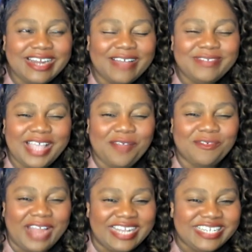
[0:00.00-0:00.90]
I was like,
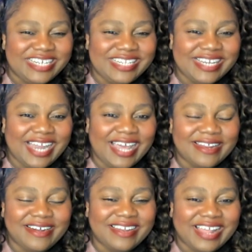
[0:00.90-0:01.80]
Ranching Together.
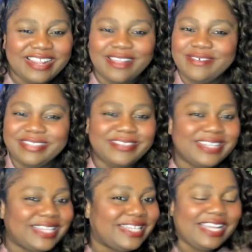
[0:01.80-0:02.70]
Like, those
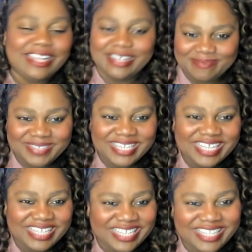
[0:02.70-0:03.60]
are the themes
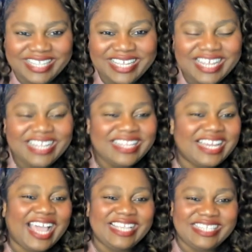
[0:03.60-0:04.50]

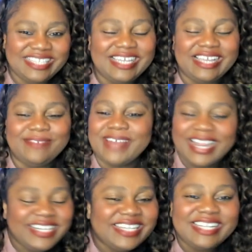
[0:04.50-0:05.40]
that I see.
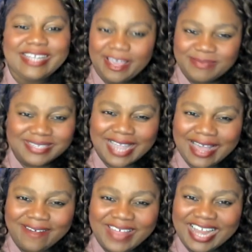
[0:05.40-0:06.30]
Ranching
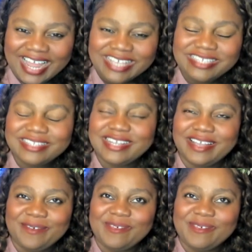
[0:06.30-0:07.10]
Lifestyle, I guess, to go